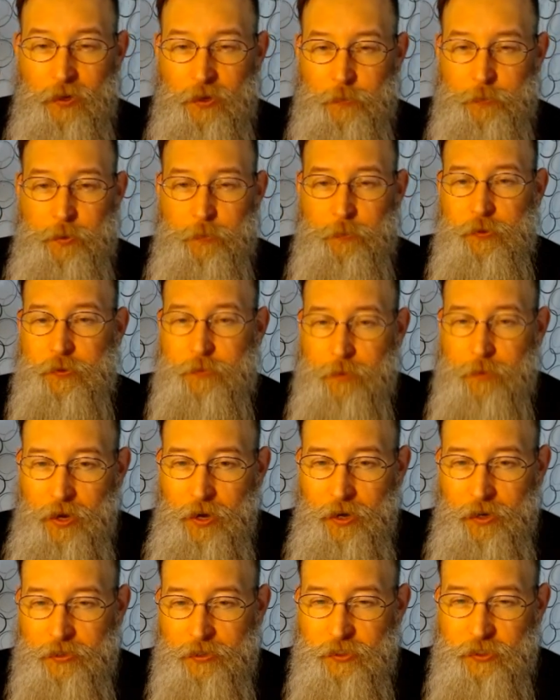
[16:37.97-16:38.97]
people's
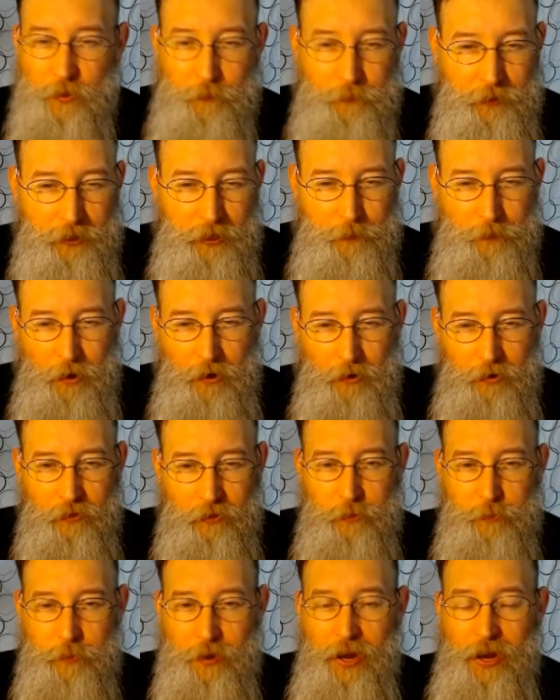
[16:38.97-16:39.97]
minds something about the
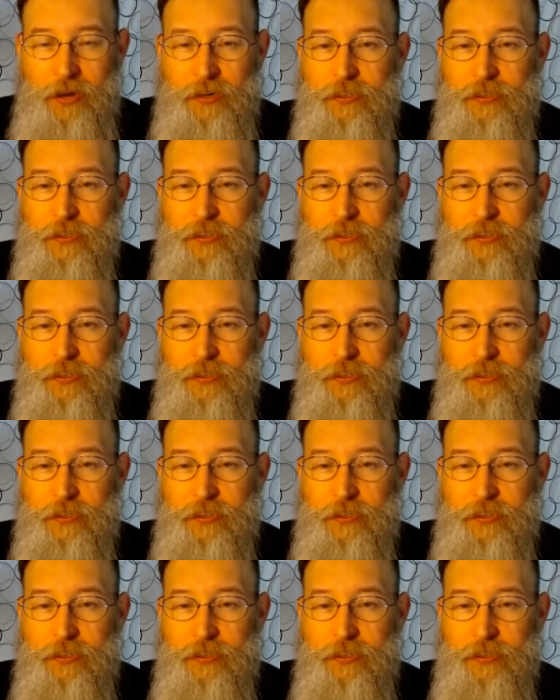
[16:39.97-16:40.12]
Bat.